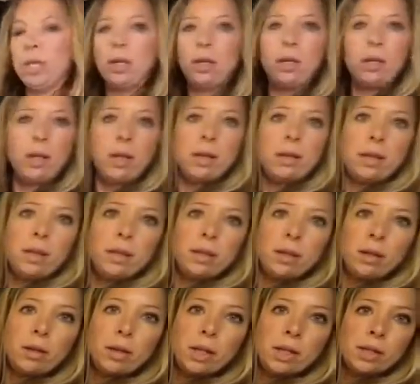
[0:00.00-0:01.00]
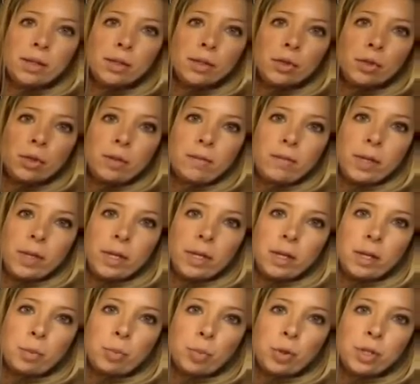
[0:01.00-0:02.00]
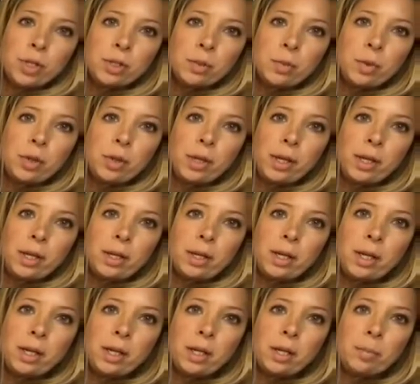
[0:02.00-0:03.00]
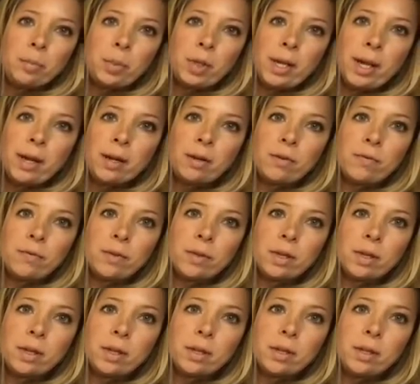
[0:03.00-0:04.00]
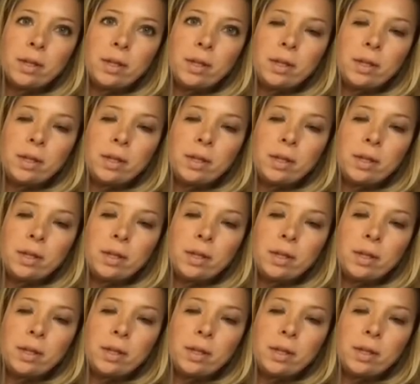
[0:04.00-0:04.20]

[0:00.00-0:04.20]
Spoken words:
And then there is sort of a printable and a planner for the